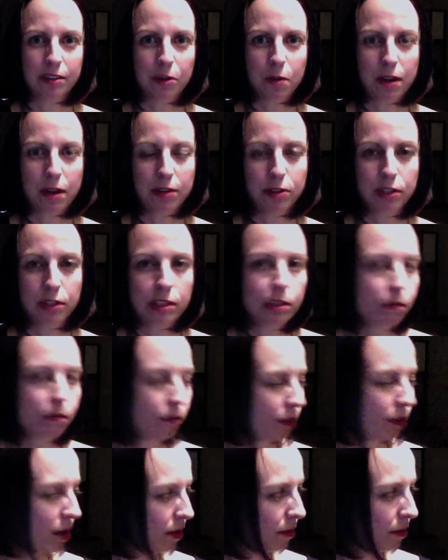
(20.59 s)
questions
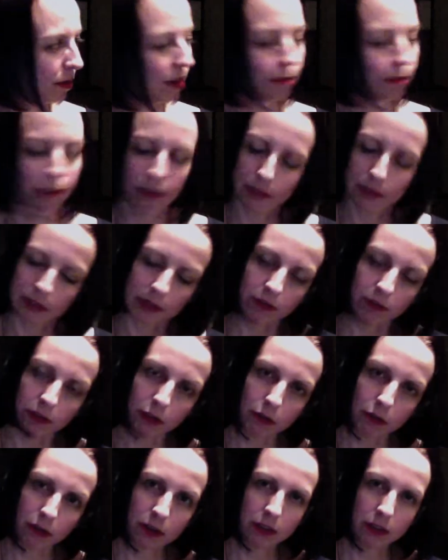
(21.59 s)
from my readers and
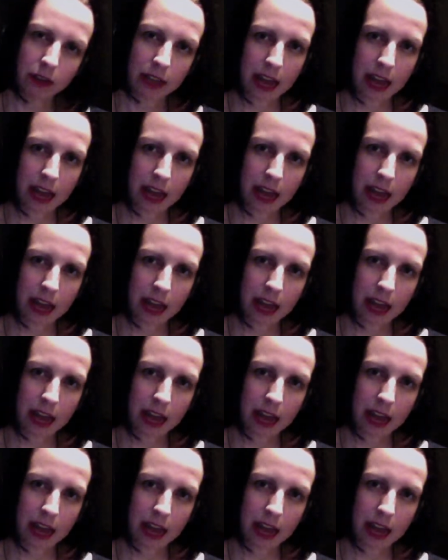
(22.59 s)
viewers